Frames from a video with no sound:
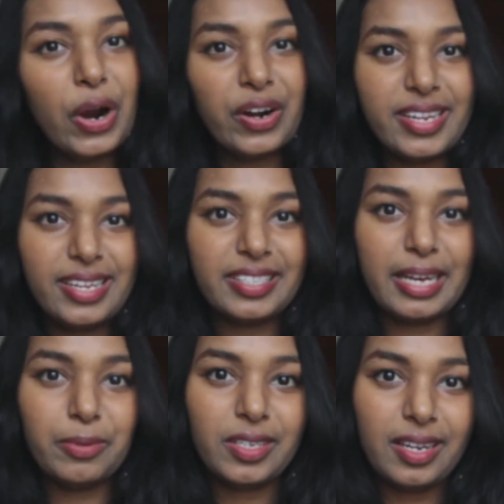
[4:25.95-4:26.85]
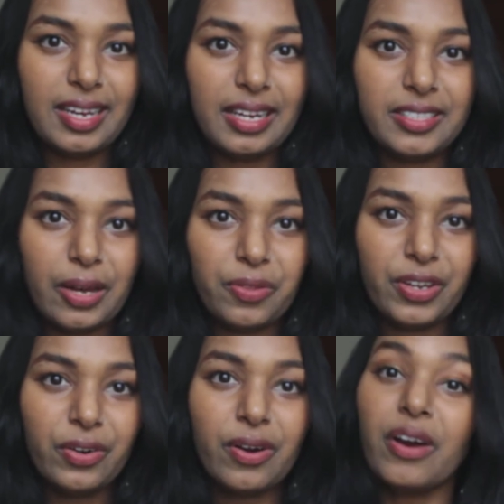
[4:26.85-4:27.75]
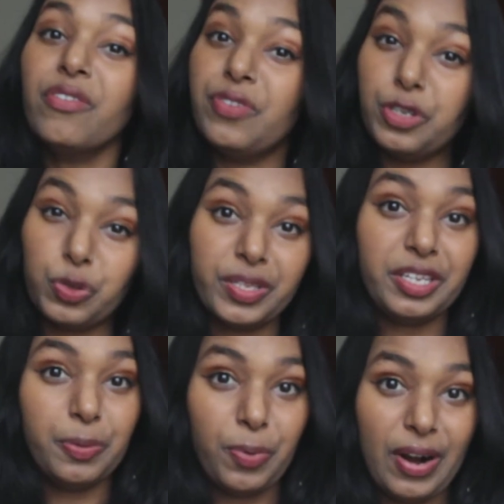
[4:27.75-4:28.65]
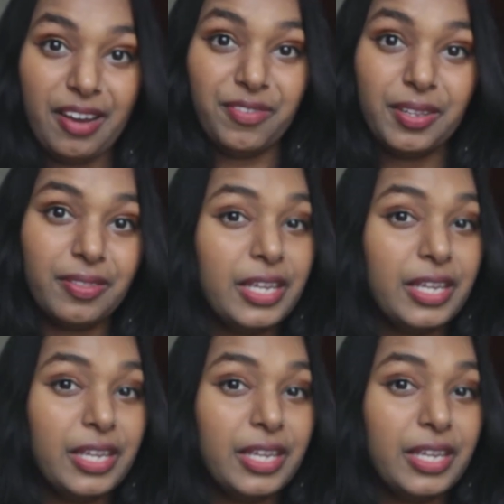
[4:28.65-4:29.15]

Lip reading: RD exam study guides out there are visually deprived.